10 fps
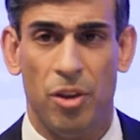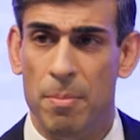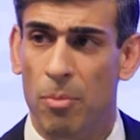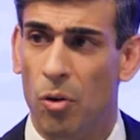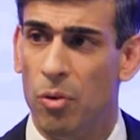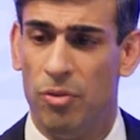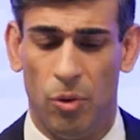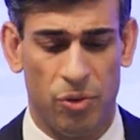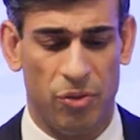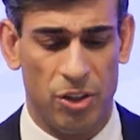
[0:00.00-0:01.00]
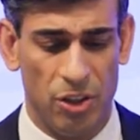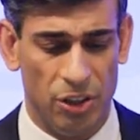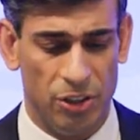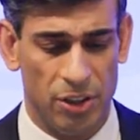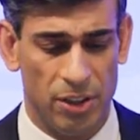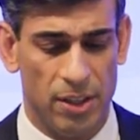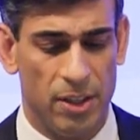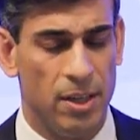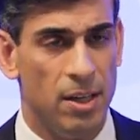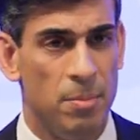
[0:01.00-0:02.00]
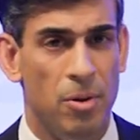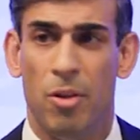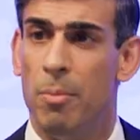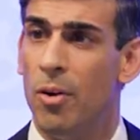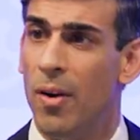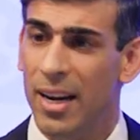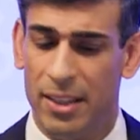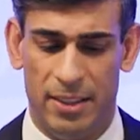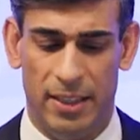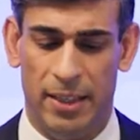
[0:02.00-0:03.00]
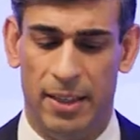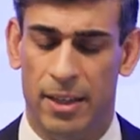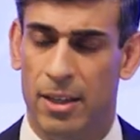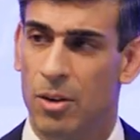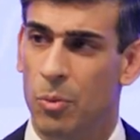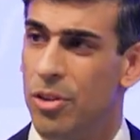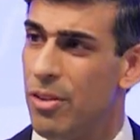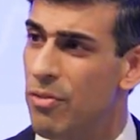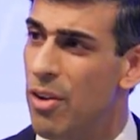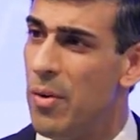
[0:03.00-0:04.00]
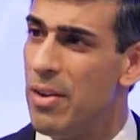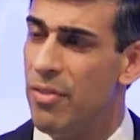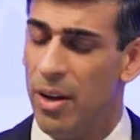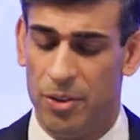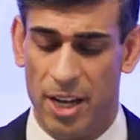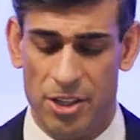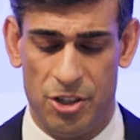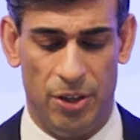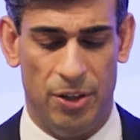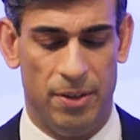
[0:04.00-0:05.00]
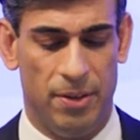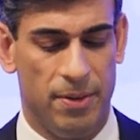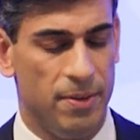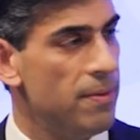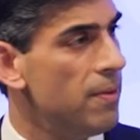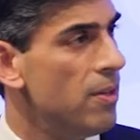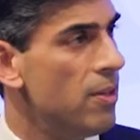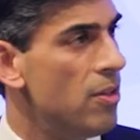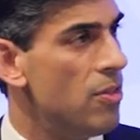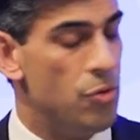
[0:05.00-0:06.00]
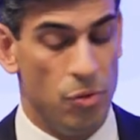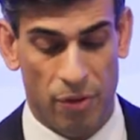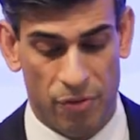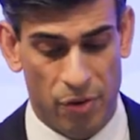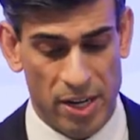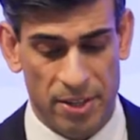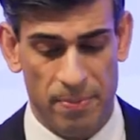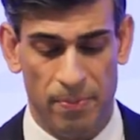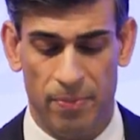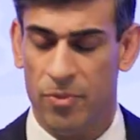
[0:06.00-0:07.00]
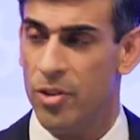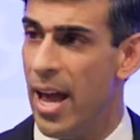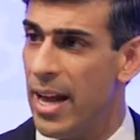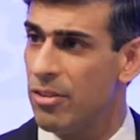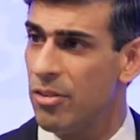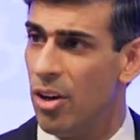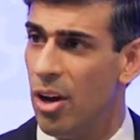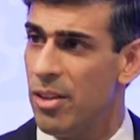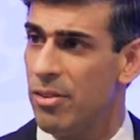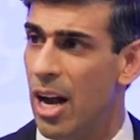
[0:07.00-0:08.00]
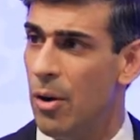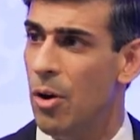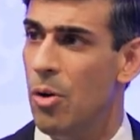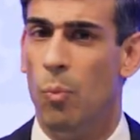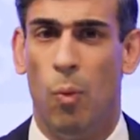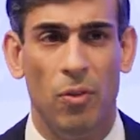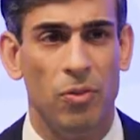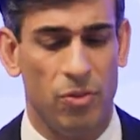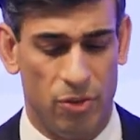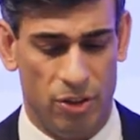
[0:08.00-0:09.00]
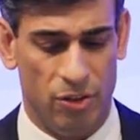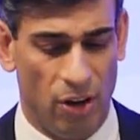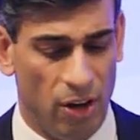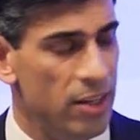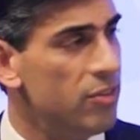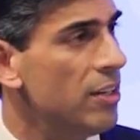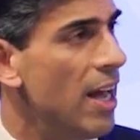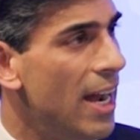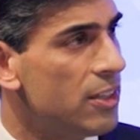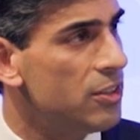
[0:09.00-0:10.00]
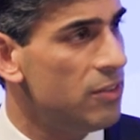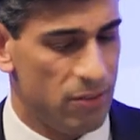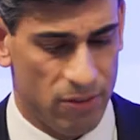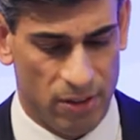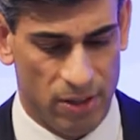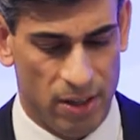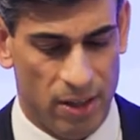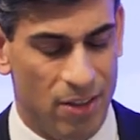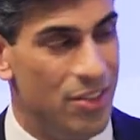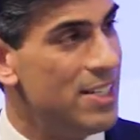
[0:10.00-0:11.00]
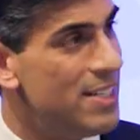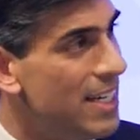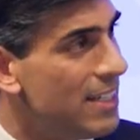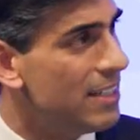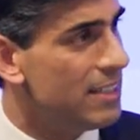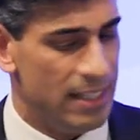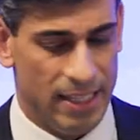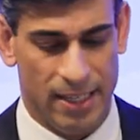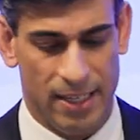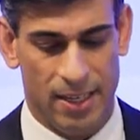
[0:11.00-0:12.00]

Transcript: was a moral force for good, but that morality was its very foundation. Through the freedom to exercise our own wants, desires, and actions, the dignity